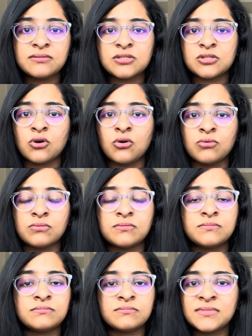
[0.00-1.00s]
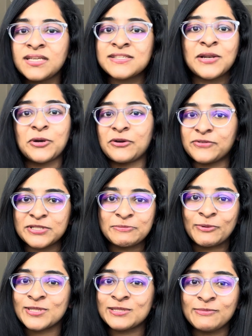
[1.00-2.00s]
So there's a lot of
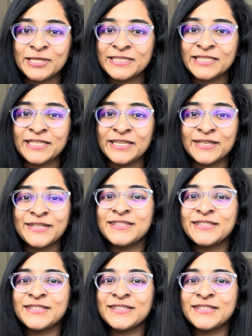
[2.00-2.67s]
responsibility here.